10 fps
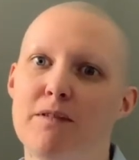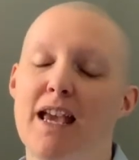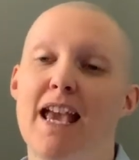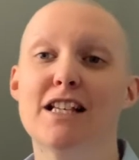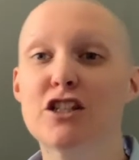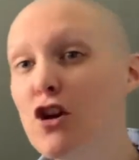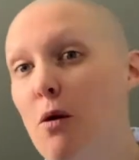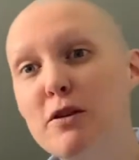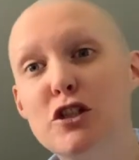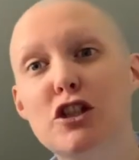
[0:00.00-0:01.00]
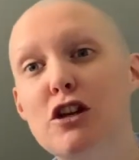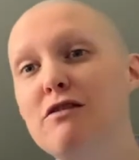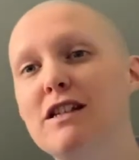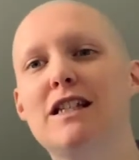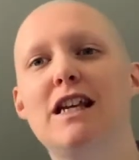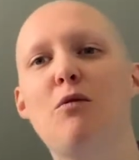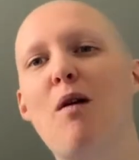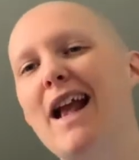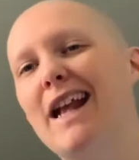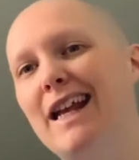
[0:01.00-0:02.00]
It's an opportunity
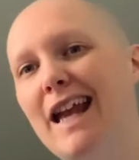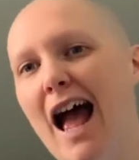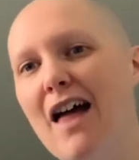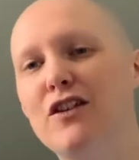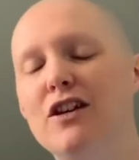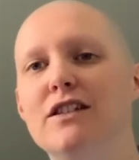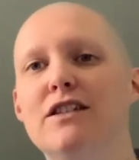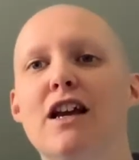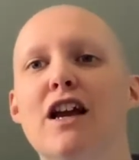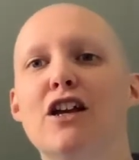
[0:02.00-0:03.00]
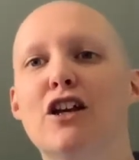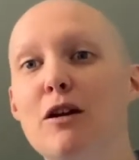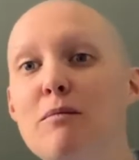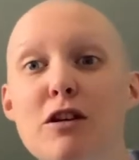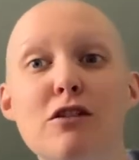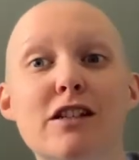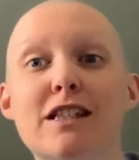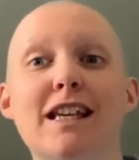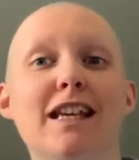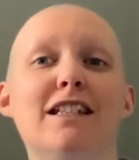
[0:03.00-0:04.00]
where gathered
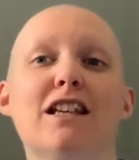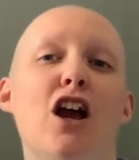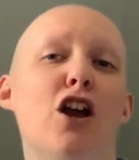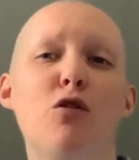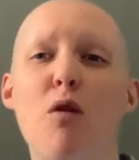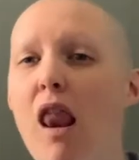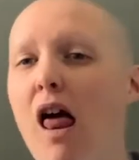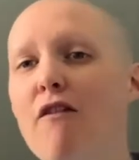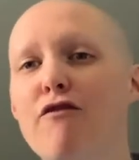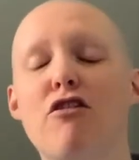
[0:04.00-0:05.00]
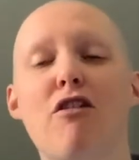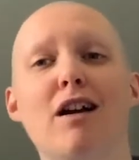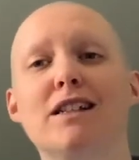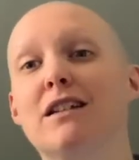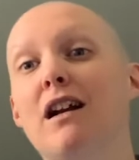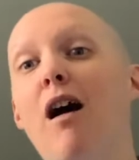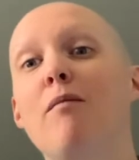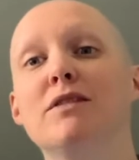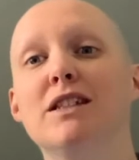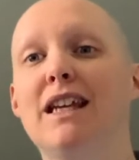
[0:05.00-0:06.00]
communities who love Christ
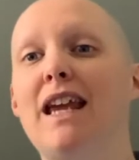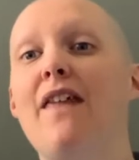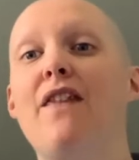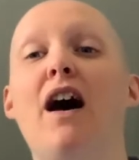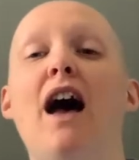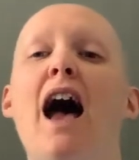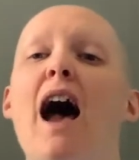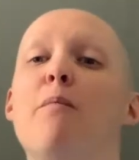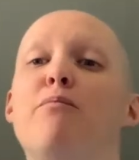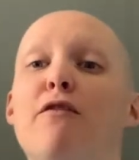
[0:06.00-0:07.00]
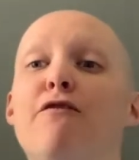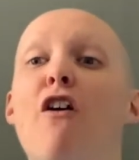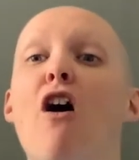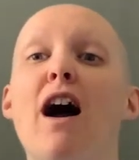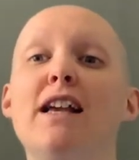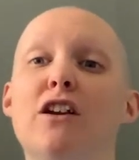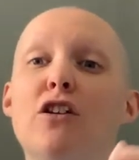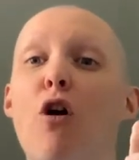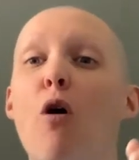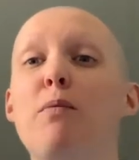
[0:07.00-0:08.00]
come together and provide an
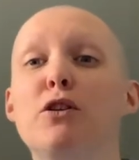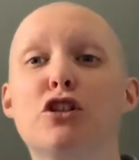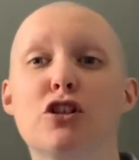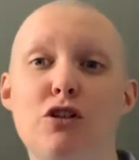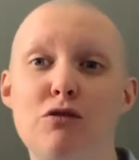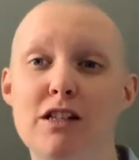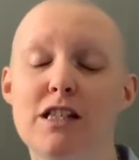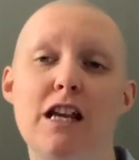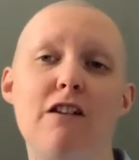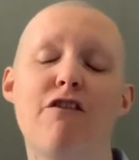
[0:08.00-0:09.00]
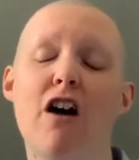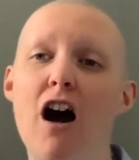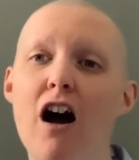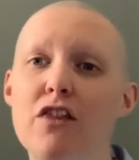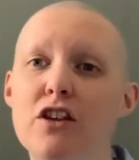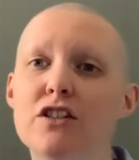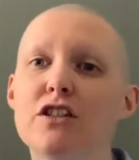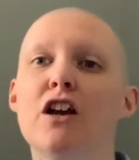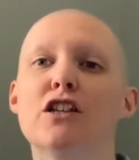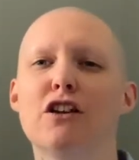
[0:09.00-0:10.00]
opportunity for others
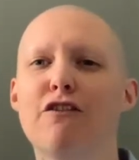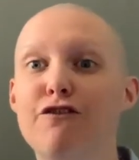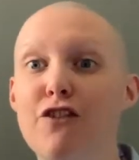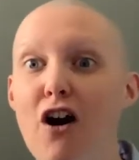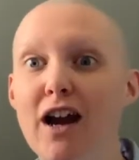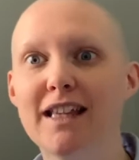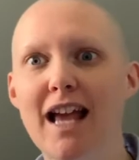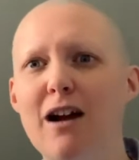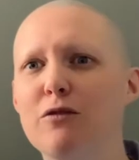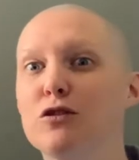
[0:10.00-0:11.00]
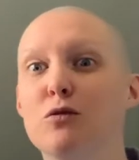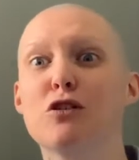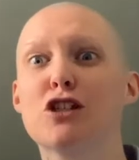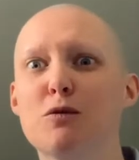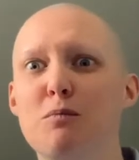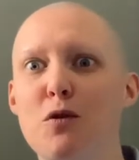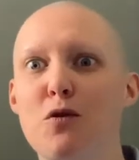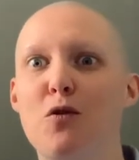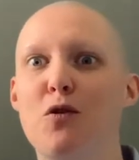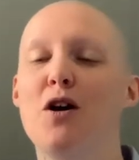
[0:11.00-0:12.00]
to find out, to
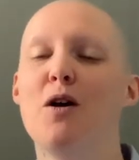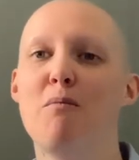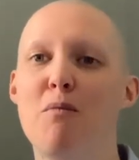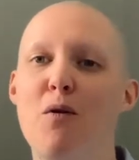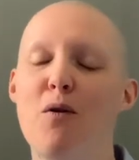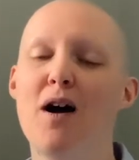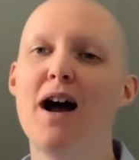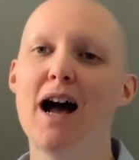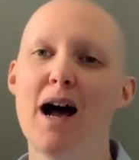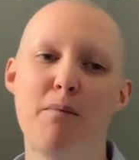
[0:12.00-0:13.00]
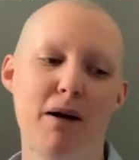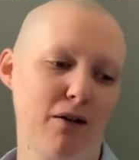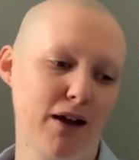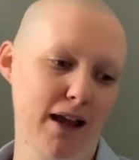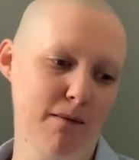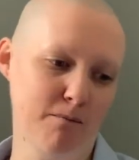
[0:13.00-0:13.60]
explore more about Him.